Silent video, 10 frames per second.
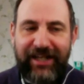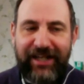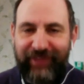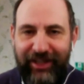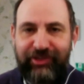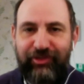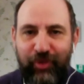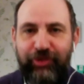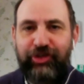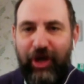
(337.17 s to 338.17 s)
a sense of
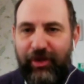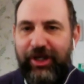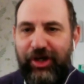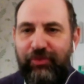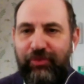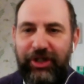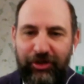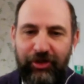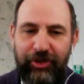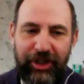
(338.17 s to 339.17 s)
what's going on when
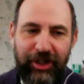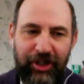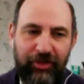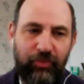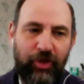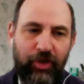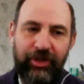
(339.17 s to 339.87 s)
you're looking at what